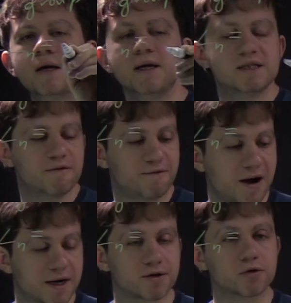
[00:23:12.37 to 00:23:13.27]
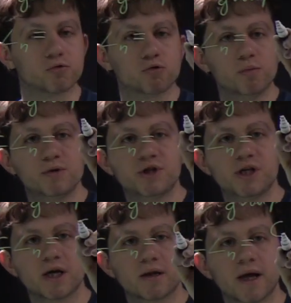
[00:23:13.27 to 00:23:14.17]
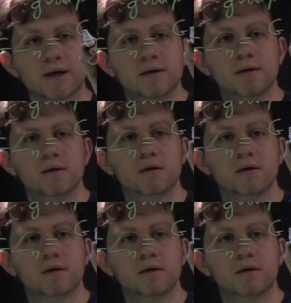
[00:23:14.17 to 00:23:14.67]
is a factor group GLN